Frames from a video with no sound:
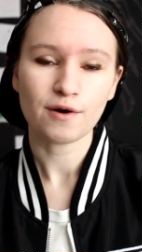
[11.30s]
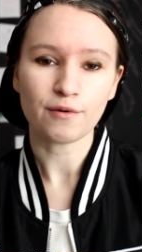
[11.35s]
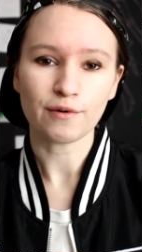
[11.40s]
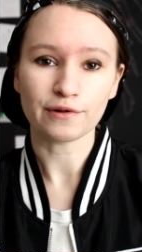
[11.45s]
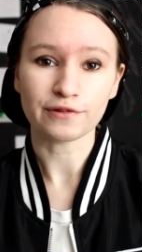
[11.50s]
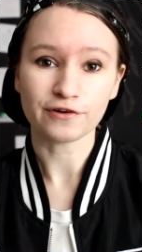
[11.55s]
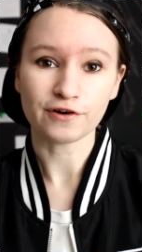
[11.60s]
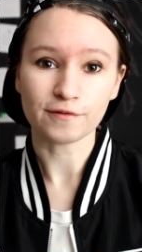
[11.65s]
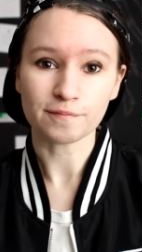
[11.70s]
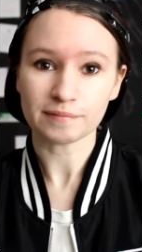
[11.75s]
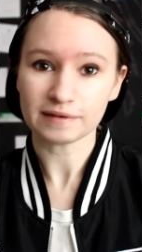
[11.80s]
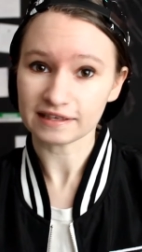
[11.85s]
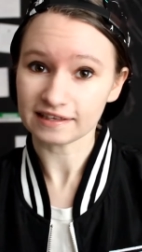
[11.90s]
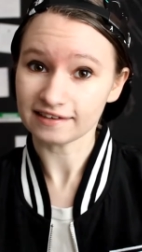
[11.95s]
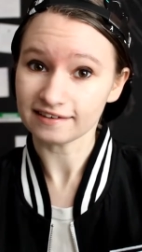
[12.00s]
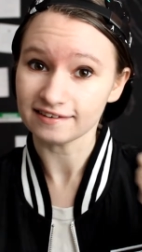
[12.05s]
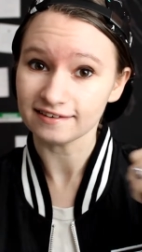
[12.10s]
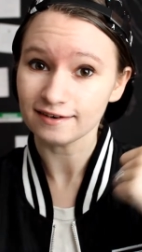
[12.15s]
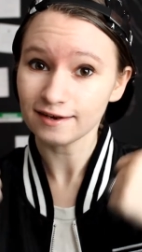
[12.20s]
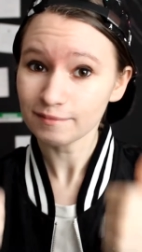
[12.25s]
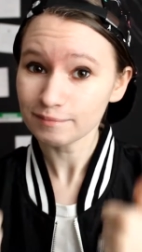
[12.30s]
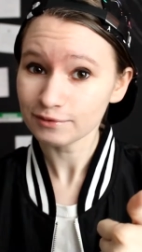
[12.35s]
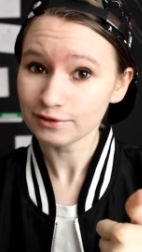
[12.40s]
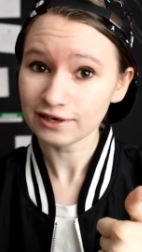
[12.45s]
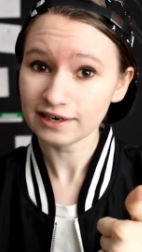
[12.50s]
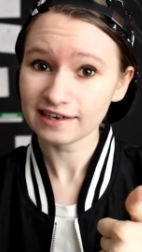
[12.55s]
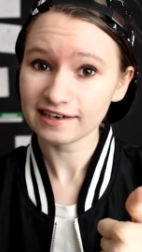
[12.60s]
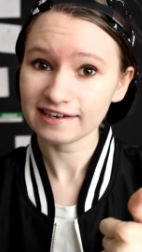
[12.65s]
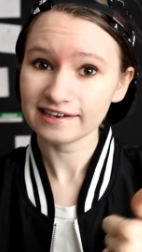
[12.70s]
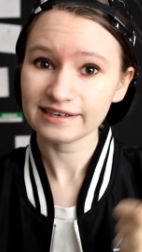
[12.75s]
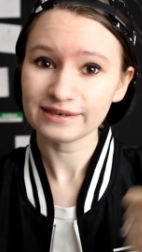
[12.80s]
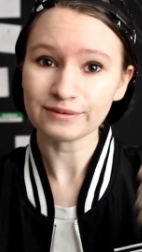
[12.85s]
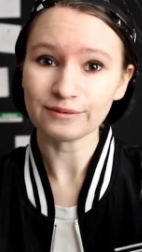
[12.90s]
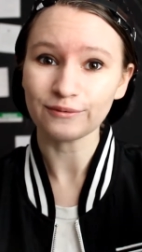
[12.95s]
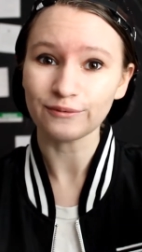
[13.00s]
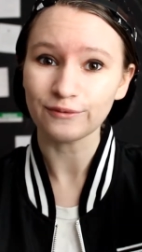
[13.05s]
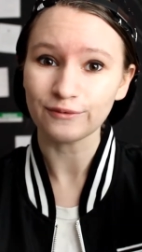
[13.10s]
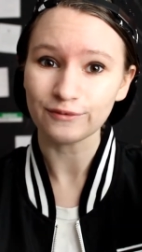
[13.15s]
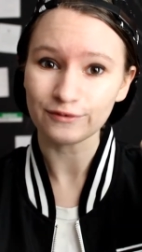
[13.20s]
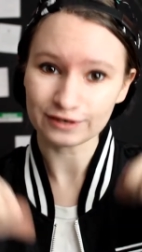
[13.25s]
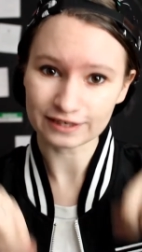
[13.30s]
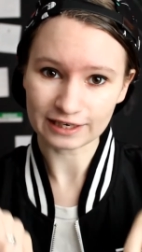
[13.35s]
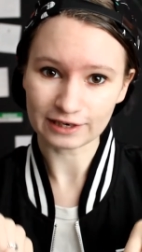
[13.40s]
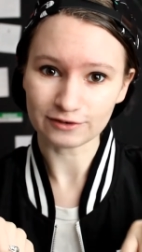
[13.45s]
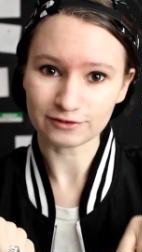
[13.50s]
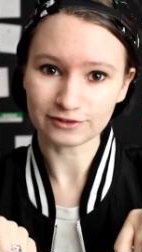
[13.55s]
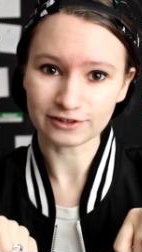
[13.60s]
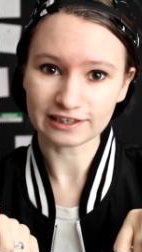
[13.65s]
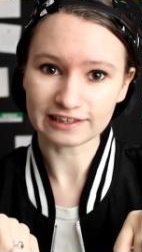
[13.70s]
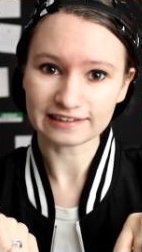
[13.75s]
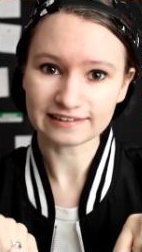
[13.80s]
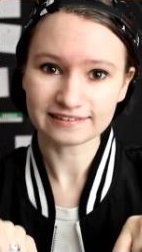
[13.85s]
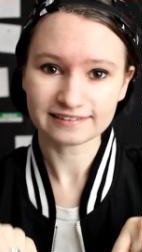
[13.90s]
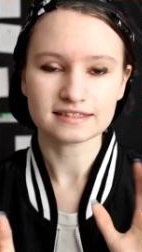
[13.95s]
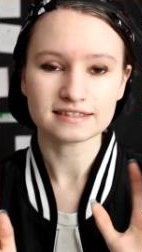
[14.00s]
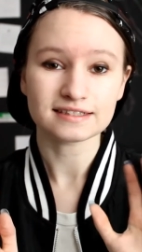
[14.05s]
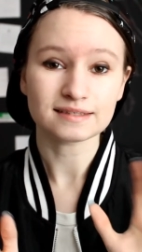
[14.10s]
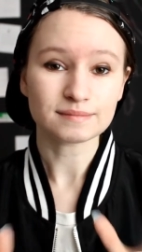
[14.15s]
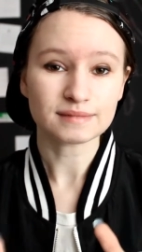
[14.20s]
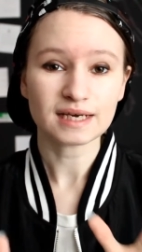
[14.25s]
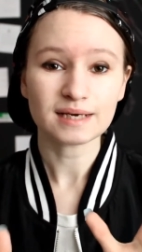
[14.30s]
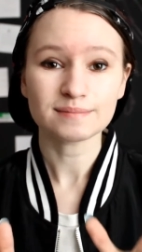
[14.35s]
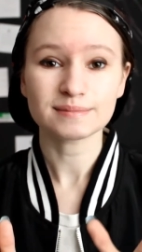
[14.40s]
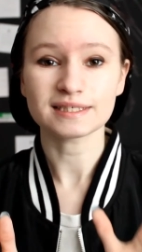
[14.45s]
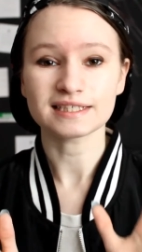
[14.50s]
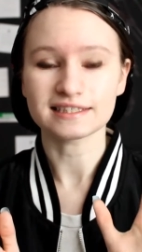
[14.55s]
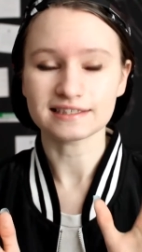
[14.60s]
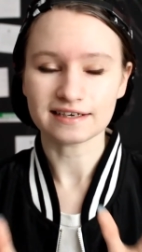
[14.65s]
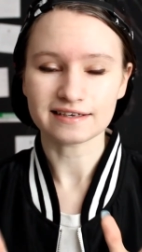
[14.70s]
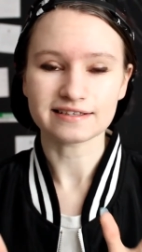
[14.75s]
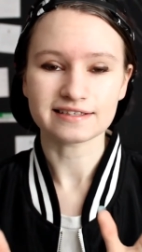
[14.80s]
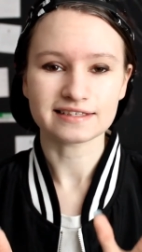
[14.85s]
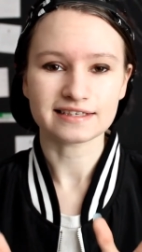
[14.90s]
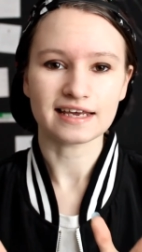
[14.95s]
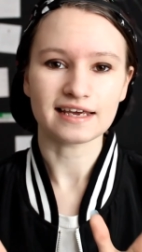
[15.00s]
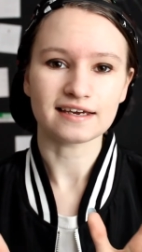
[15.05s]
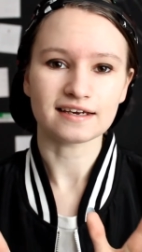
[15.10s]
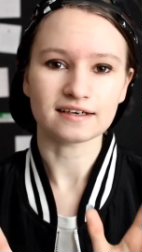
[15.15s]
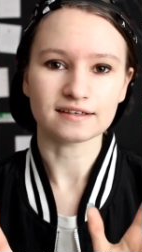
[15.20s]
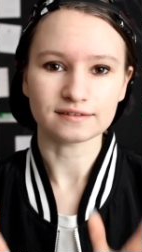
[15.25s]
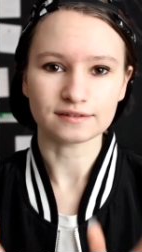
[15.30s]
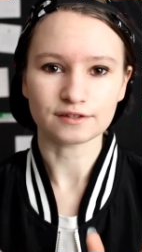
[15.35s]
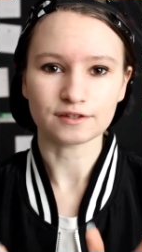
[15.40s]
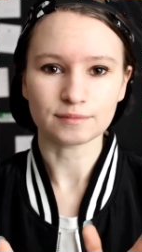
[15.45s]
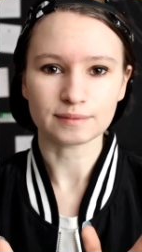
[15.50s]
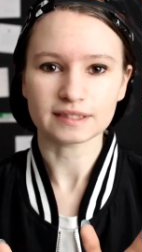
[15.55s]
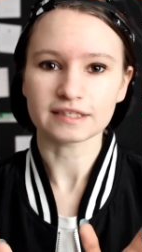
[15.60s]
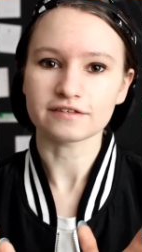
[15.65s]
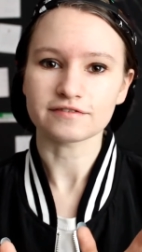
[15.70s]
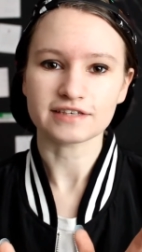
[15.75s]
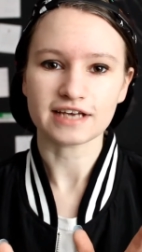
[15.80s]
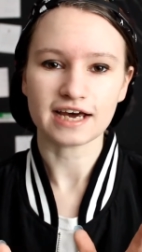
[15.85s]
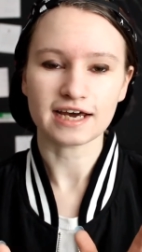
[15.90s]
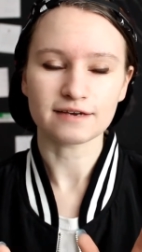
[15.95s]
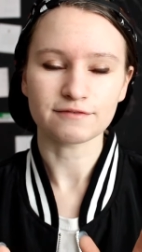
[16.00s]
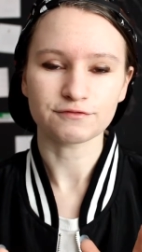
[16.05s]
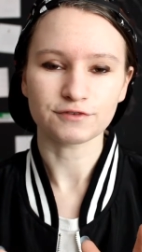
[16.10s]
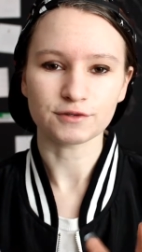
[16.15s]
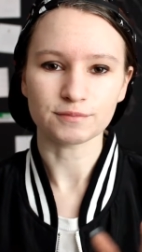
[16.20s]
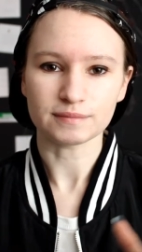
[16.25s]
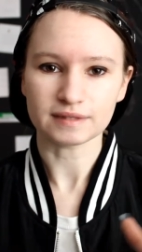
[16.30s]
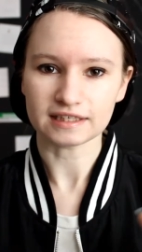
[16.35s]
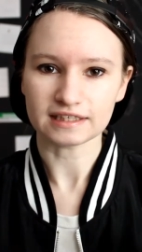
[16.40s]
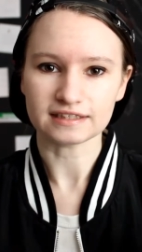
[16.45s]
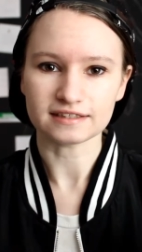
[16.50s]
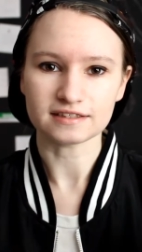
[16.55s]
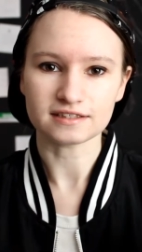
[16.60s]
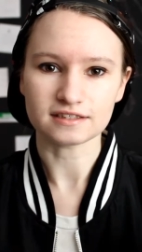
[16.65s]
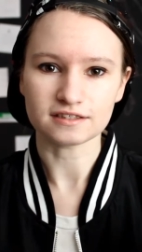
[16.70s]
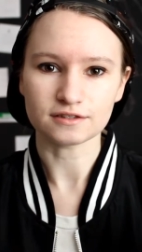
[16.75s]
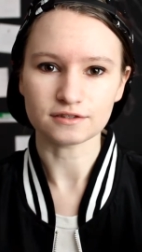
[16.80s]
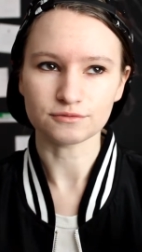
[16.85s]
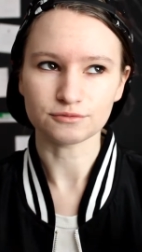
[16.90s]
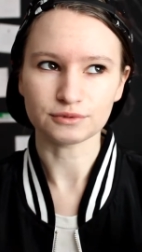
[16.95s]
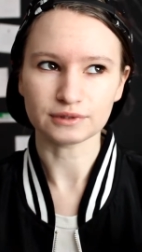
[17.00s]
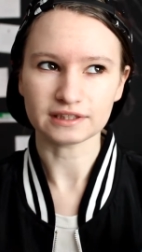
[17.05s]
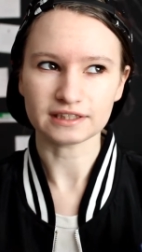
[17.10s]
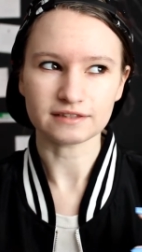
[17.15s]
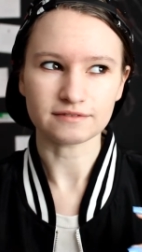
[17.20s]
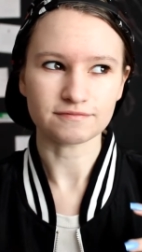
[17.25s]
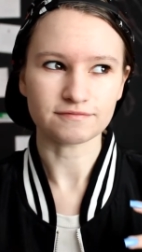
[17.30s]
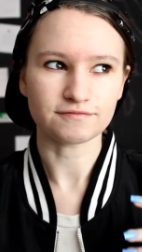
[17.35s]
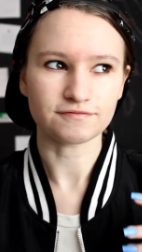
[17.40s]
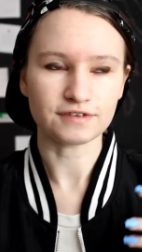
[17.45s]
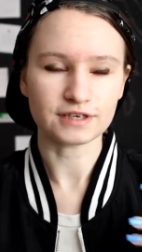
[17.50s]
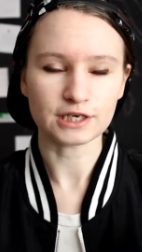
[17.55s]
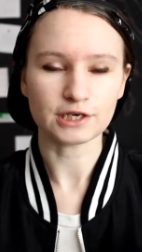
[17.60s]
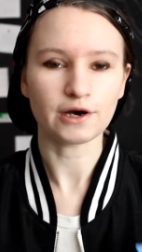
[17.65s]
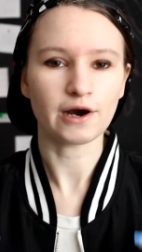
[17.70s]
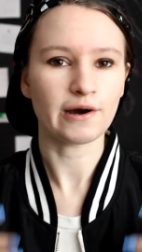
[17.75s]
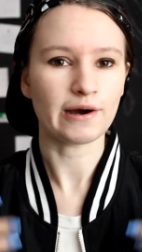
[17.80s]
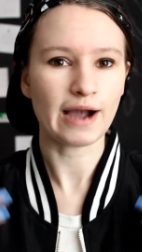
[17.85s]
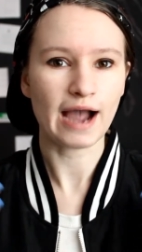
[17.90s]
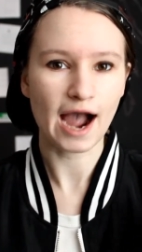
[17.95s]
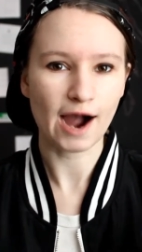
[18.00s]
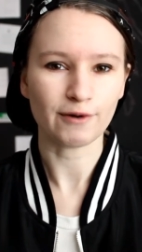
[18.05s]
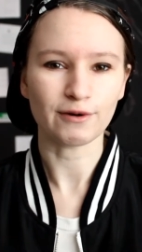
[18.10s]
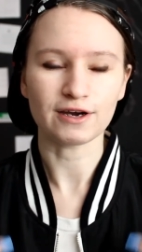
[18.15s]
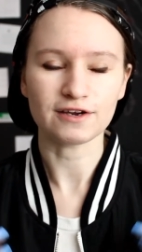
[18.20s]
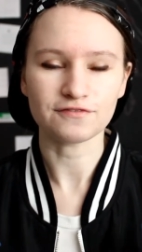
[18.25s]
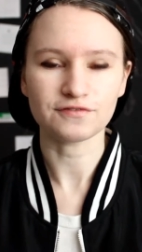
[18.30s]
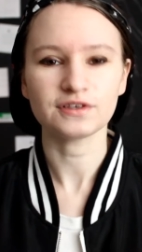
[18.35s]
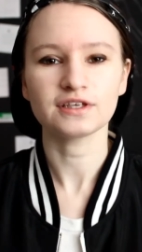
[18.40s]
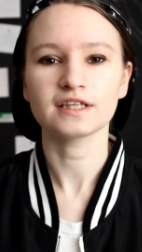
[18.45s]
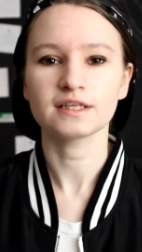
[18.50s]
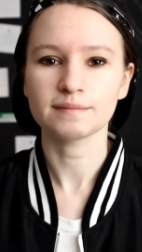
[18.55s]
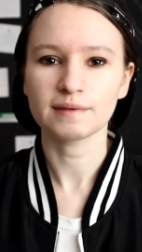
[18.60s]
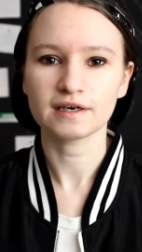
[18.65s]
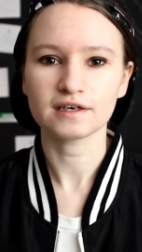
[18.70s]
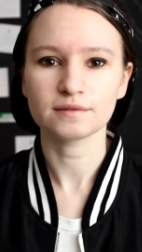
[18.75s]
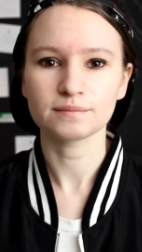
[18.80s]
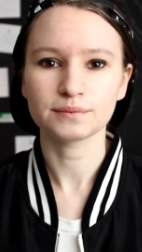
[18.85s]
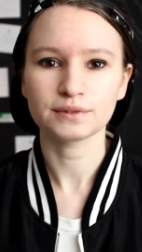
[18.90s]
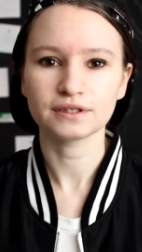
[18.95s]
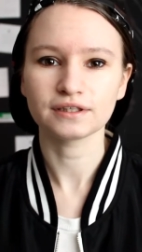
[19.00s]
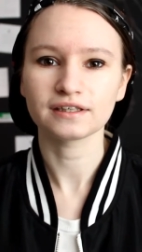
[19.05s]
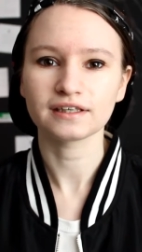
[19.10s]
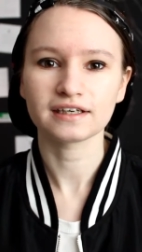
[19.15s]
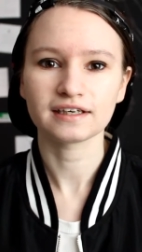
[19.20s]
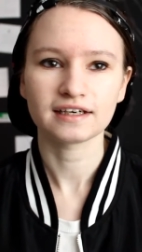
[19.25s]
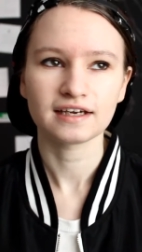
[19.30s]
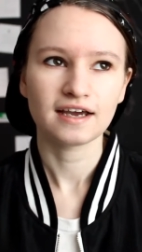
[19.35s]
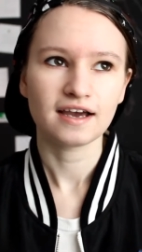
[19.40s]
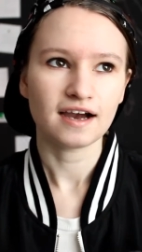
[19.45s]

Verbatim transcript: whether it be an upgrade or a downgrade. Sometimes it does take a little bit of time for me to really figure out how I feel about a book,